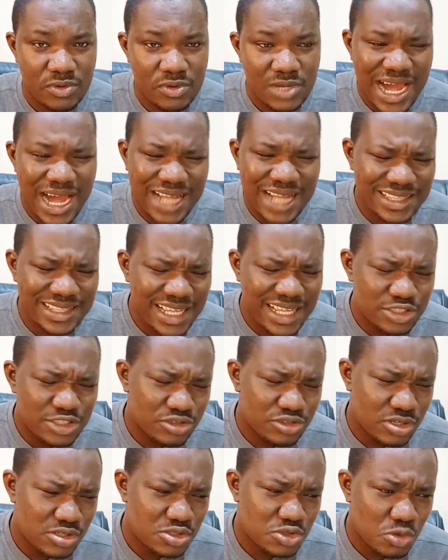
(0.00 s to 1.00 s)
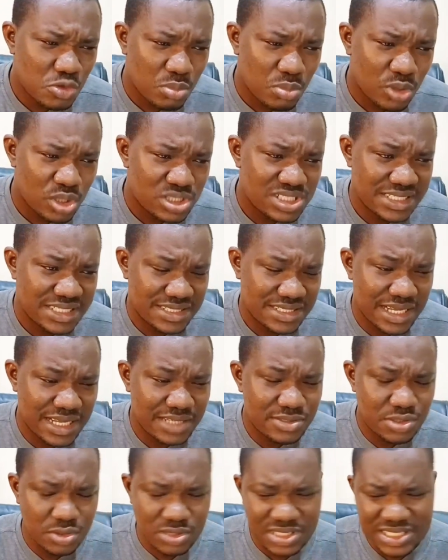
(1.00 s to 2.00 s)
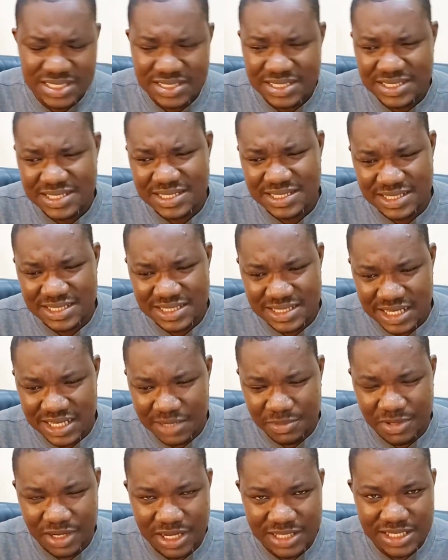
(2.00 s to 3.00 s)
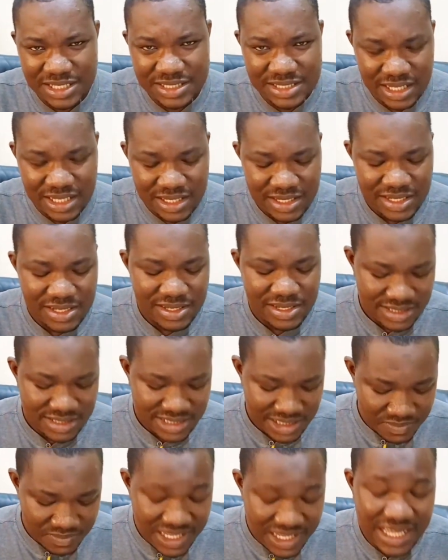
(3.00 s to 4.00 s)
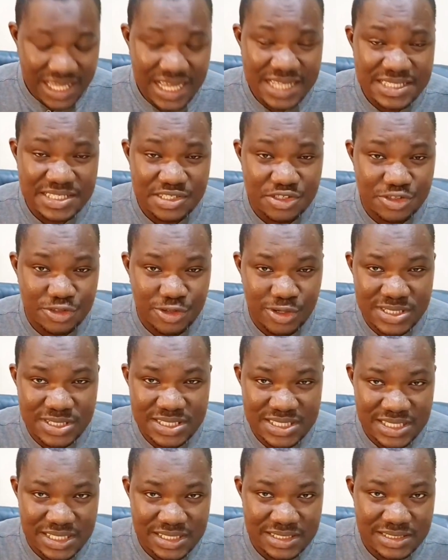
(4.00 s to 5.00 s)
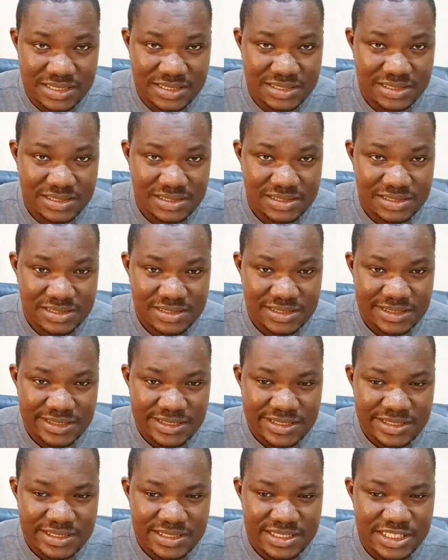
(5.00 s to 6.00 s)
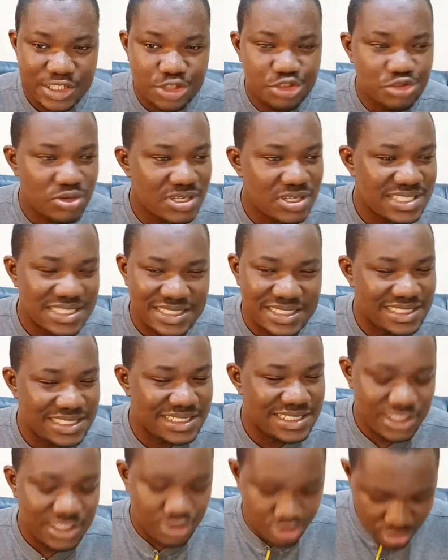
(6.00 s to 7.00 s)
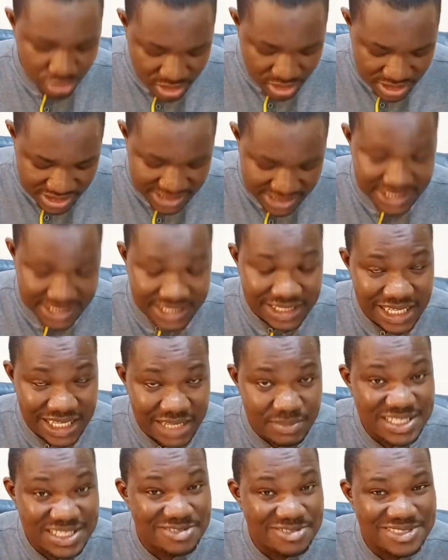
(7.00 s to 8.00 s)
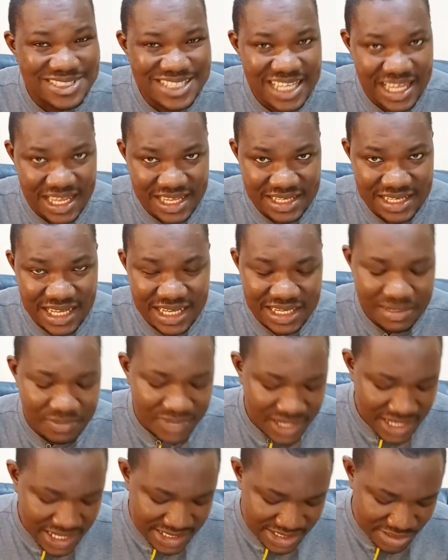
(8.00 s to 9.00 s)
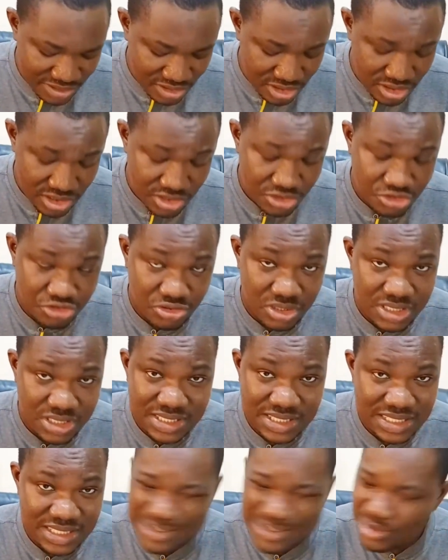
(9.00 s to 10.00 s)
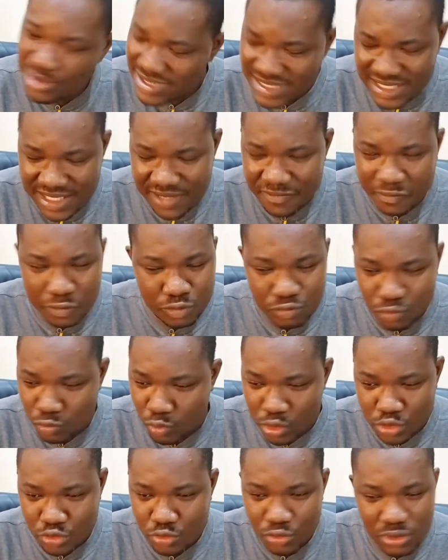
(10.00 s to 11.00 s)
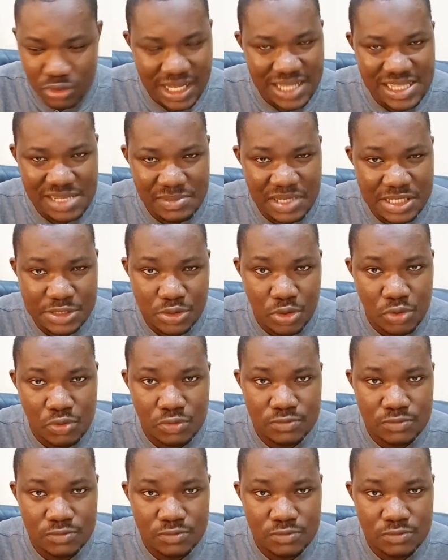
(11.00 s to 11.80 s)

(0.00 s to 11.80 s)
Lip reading: Arteta trusts so much inside. So this is the thing about Arteta. The players he trusts in. He trusts in them till the end. And the players he doesn't trust in, he doesn't even want to look at them at all.